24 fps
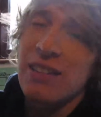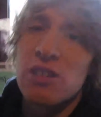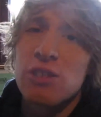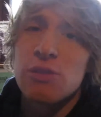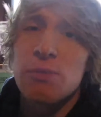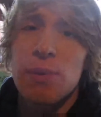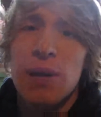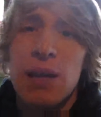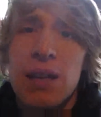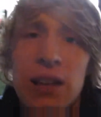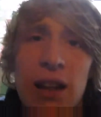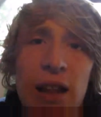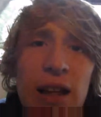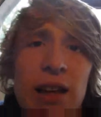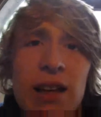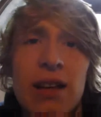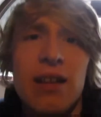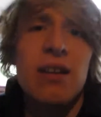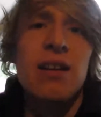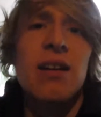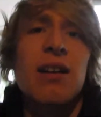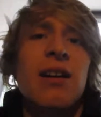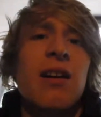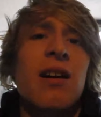And there's a big,
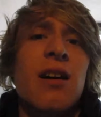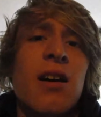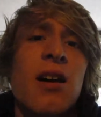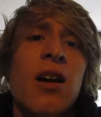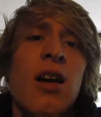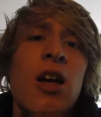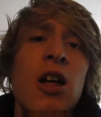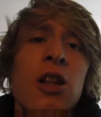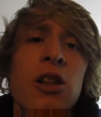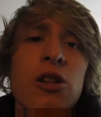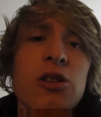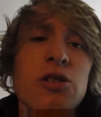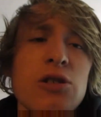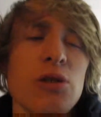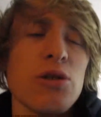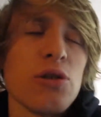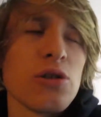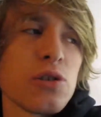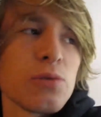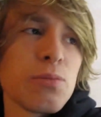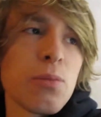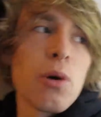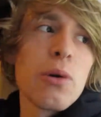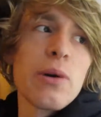like, there's a lot
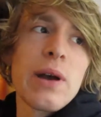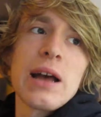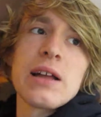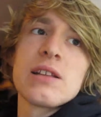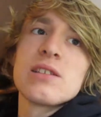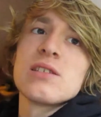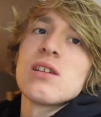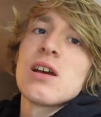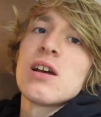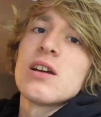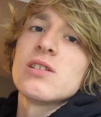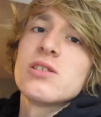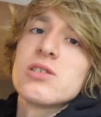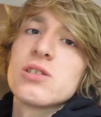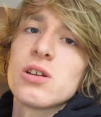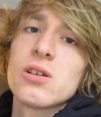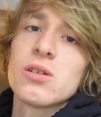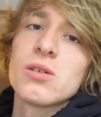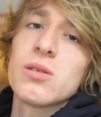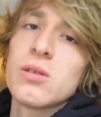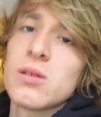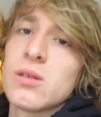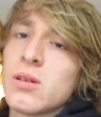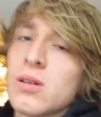of smoke outside,
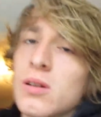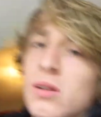so